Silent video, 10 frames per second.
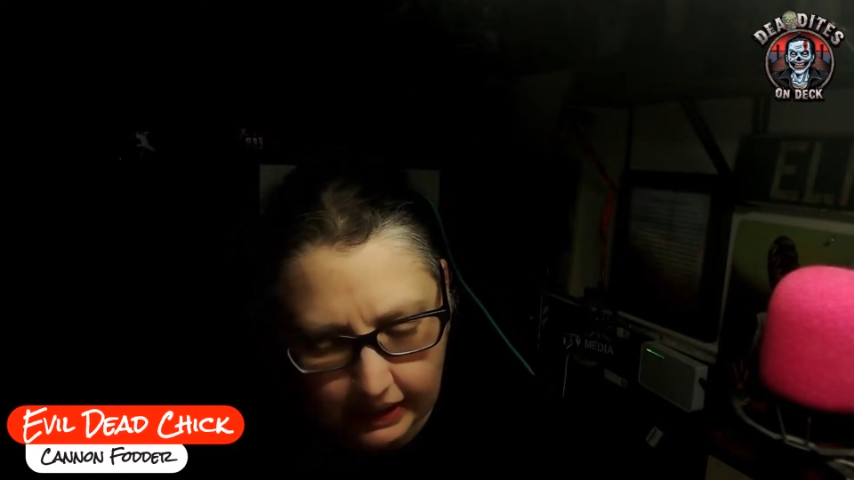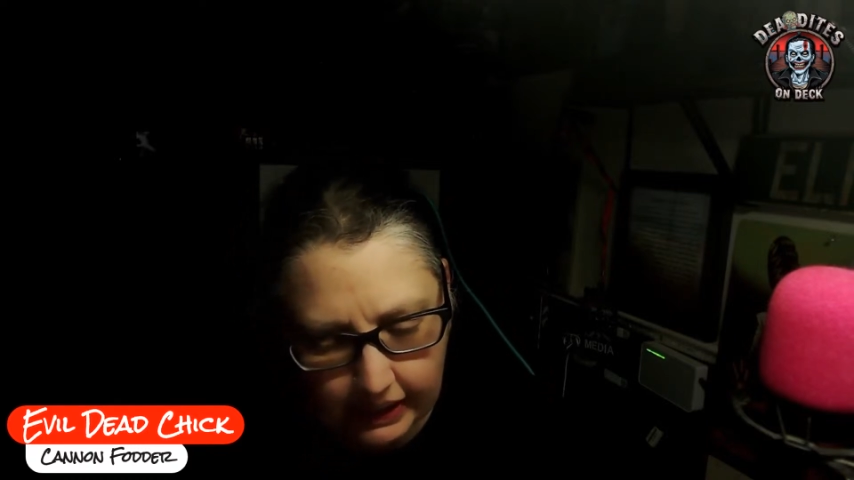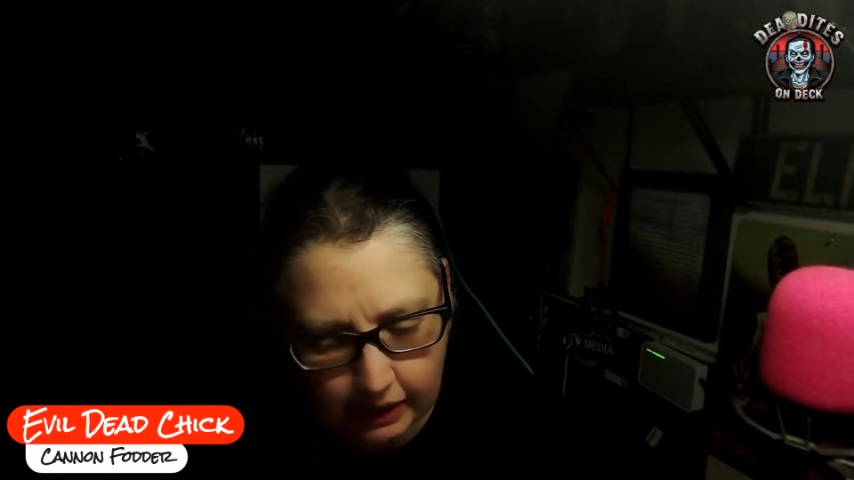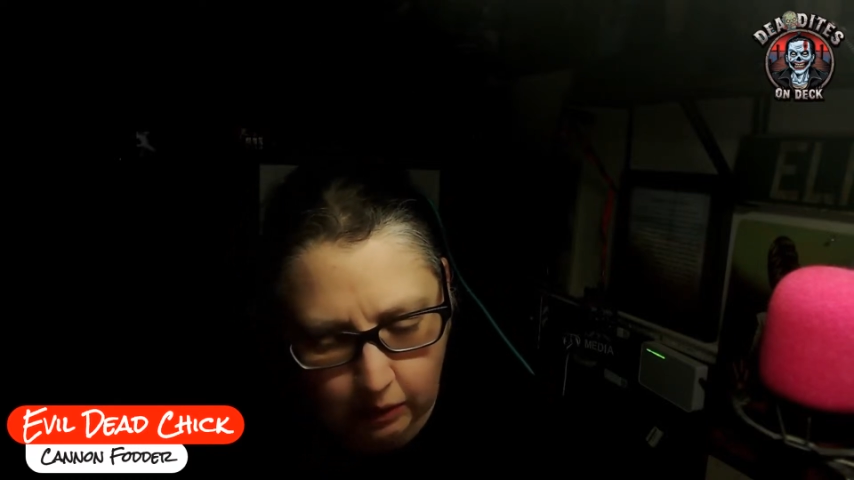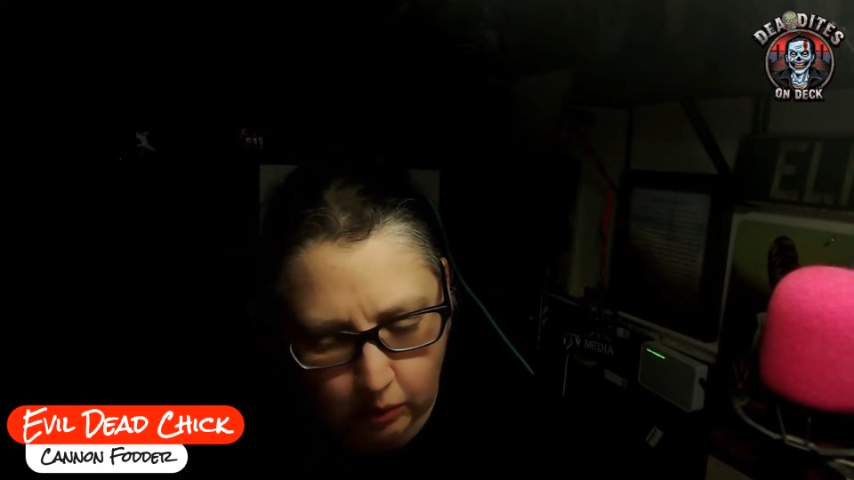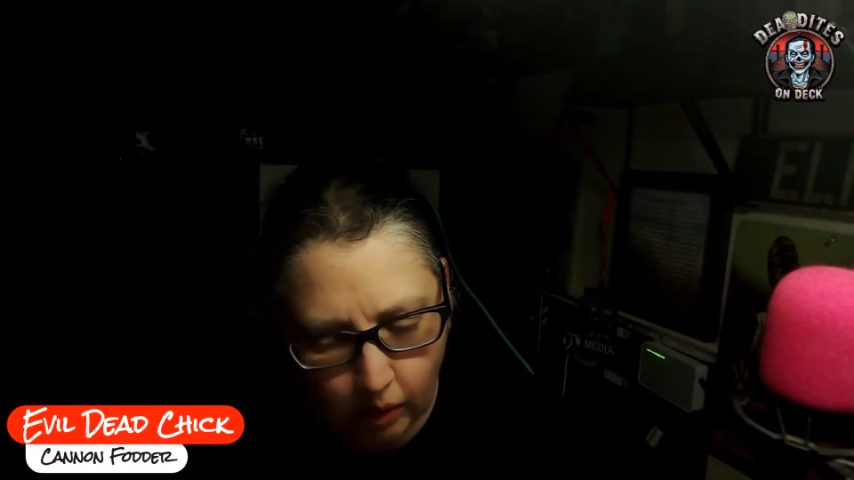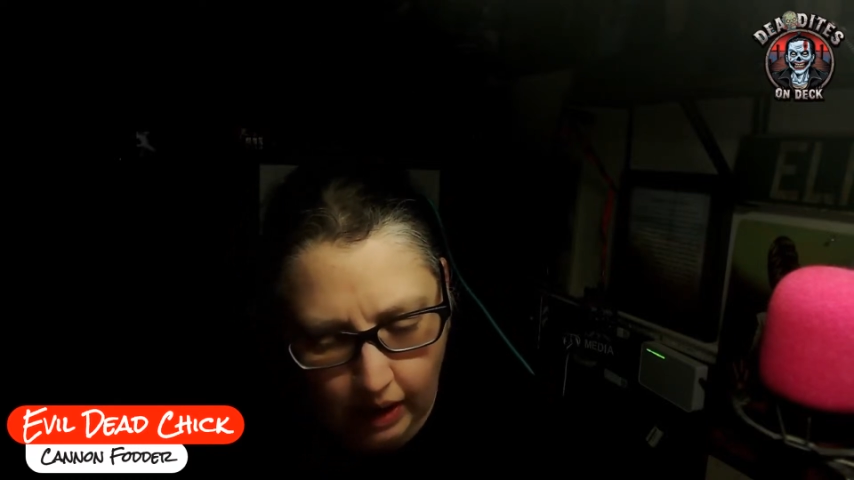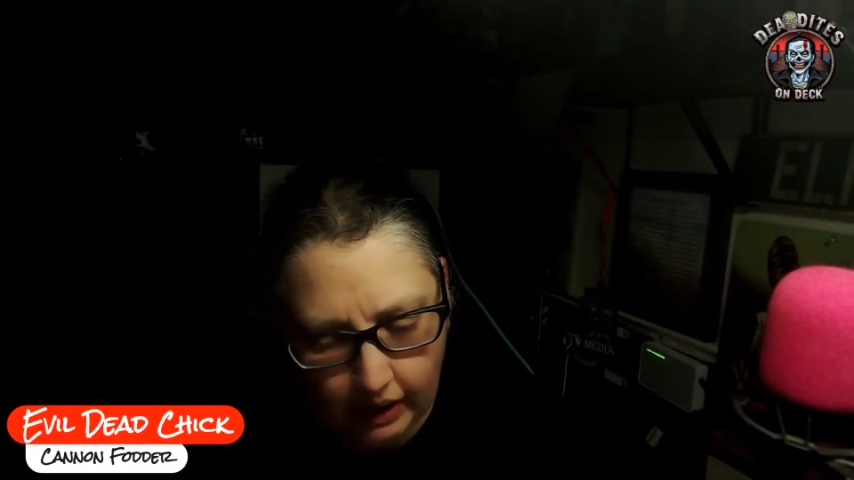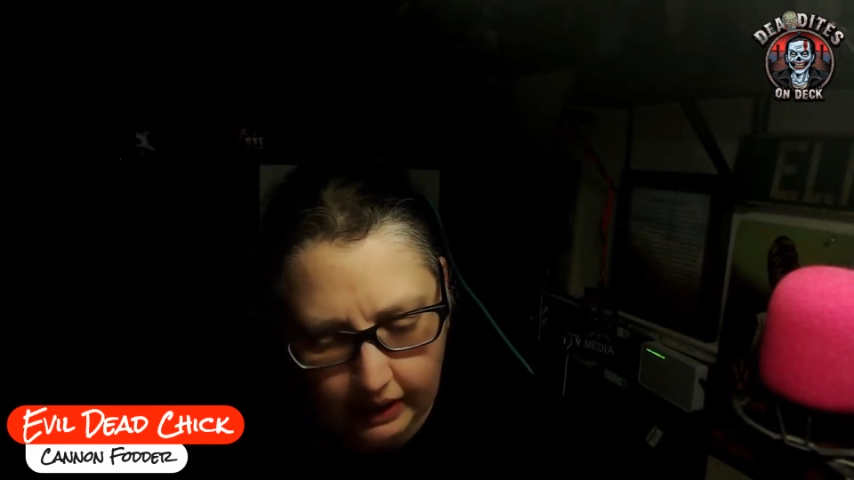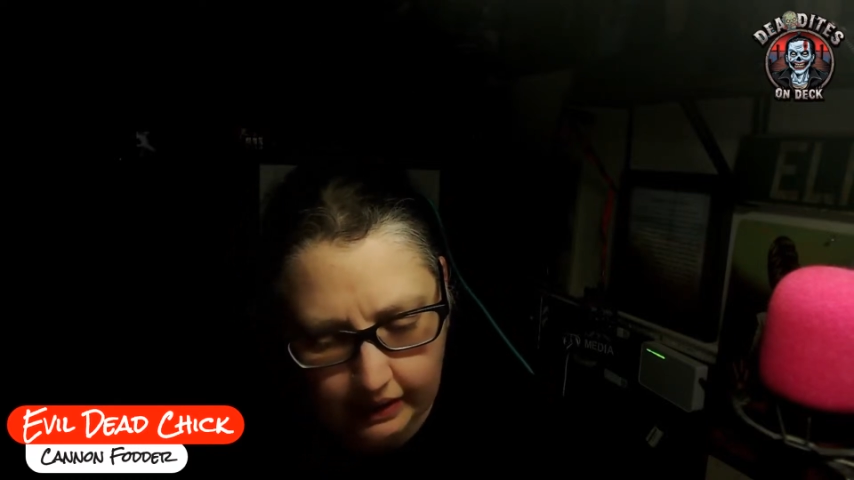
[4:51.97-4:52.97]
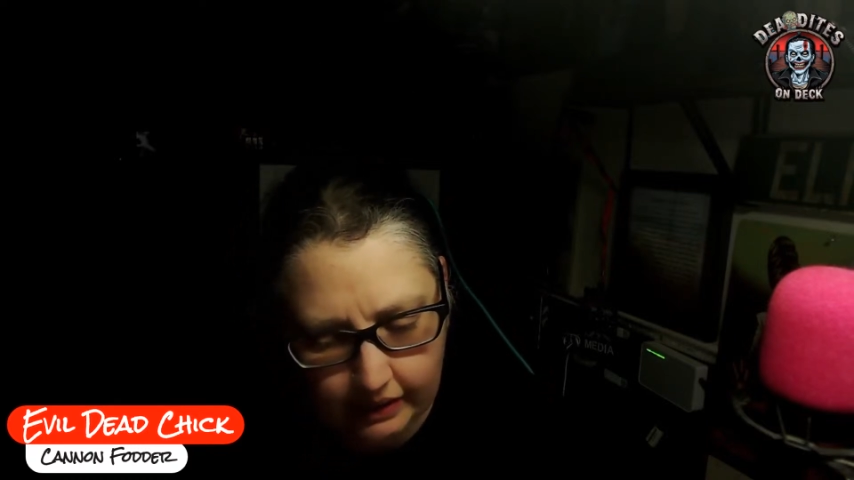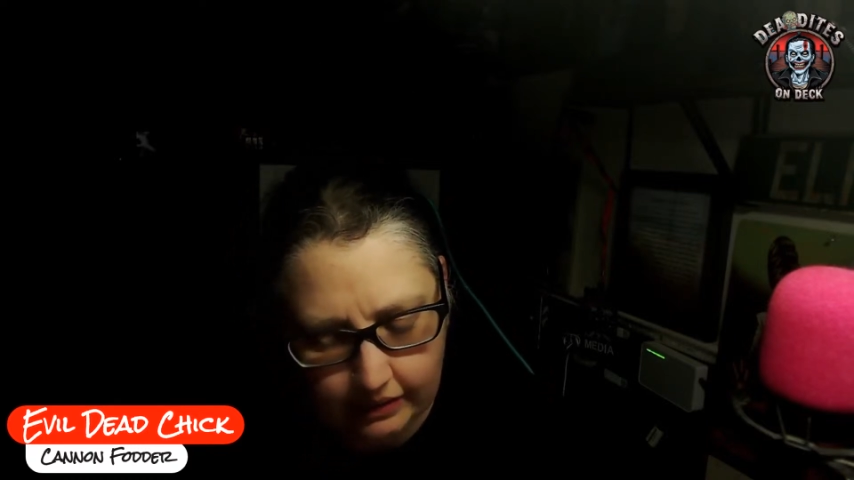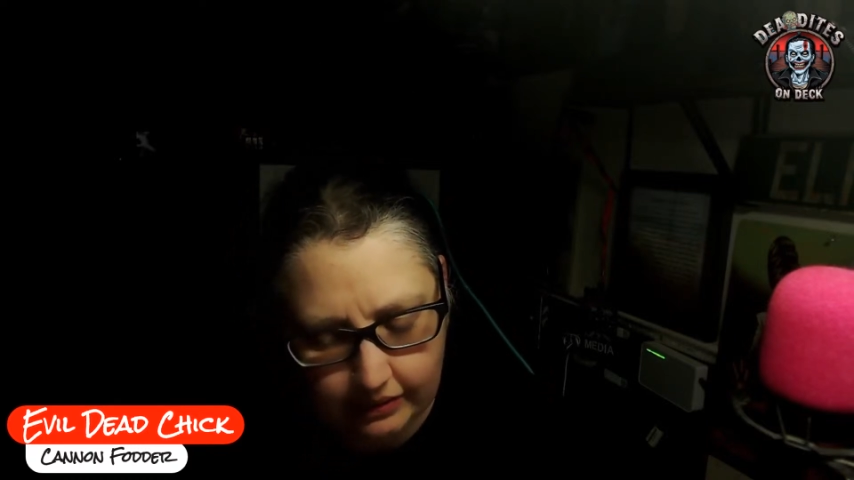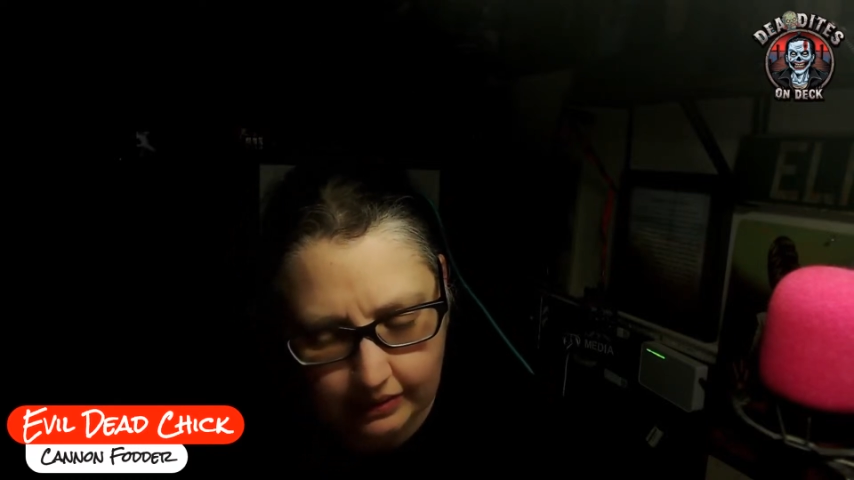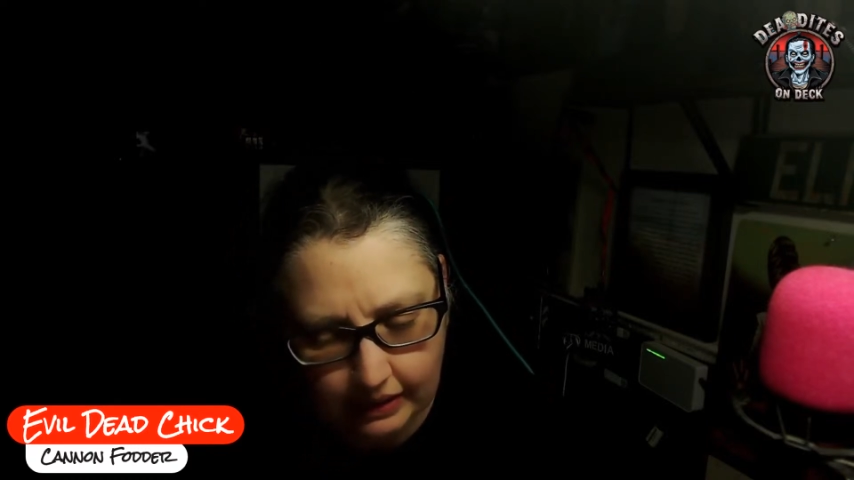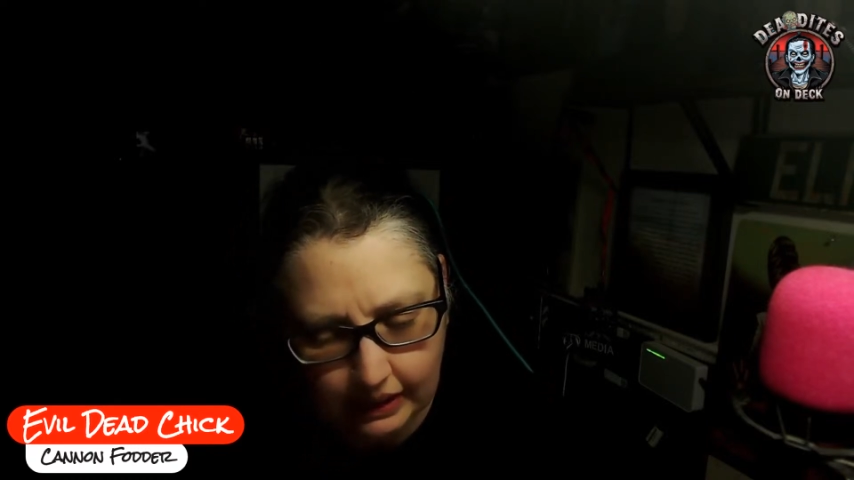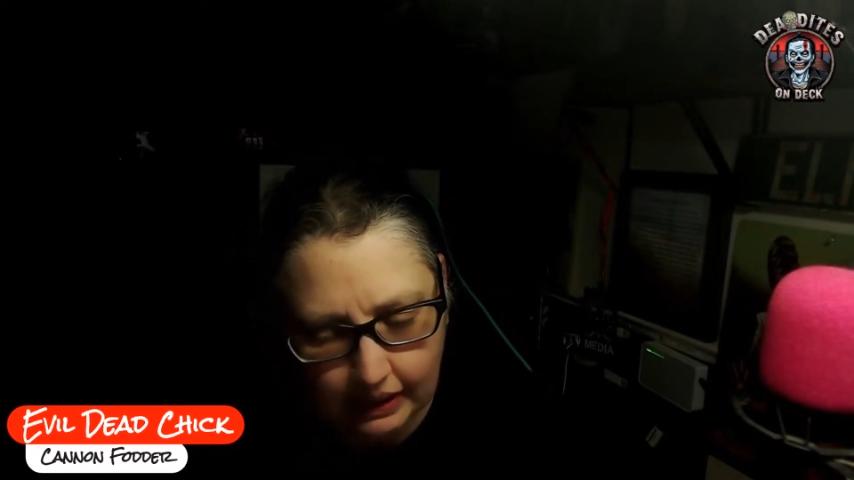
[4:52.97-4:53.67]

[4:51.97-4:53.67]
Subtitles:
It was